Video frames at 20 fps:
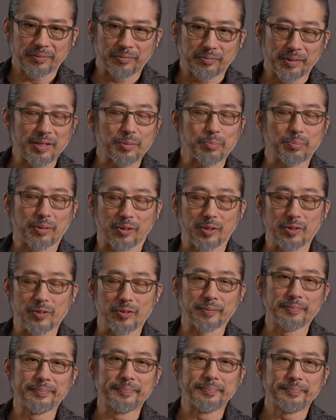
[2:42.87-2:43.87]
great
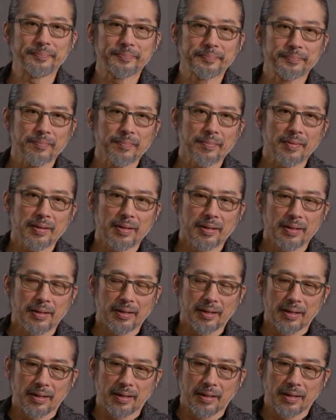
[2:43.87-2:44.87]
person.
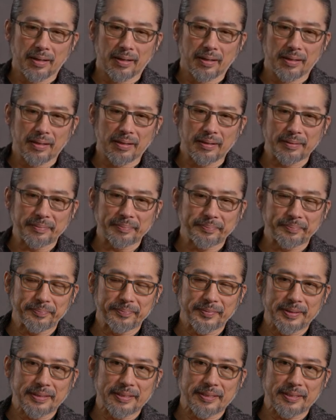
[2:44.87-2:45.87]

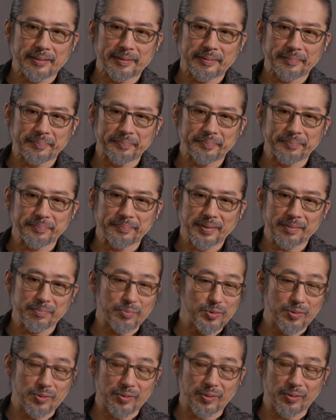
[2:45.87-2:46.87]
And
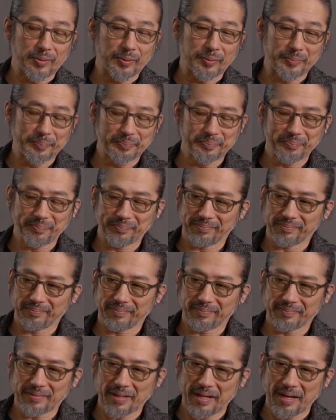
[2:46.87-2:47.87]
I'm so
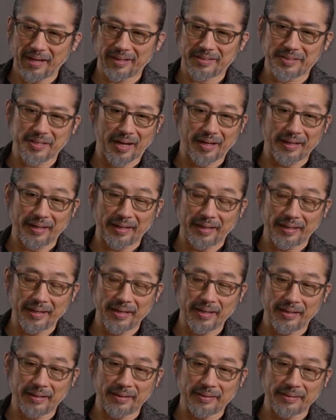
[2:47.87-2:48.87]

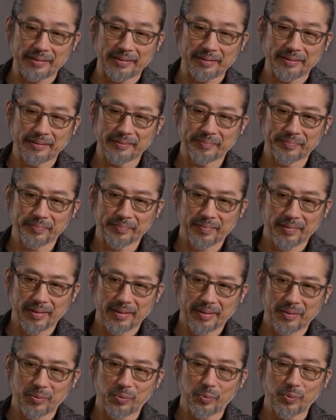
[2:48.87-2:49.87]
excited and
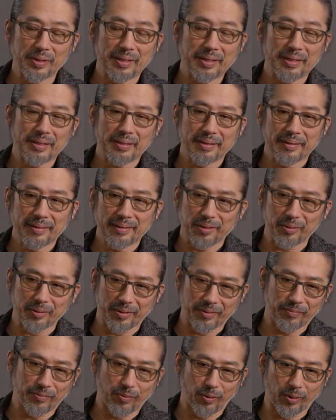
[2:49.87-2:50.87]
really
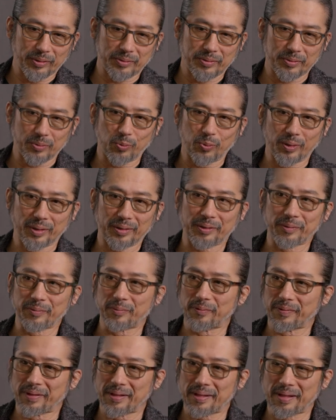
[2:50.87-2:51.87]
looking forward to
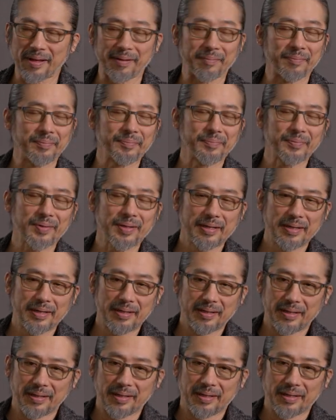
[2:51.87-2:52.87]
working with him
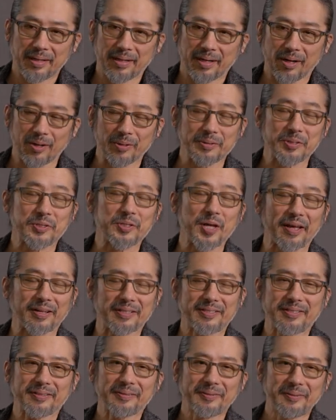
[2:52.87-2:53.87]
on
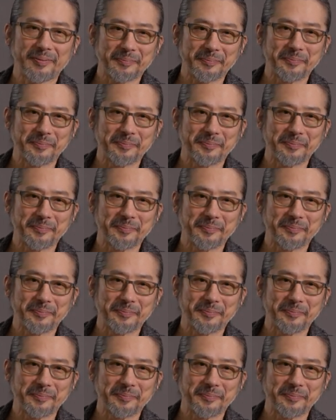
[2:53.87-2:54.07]
set.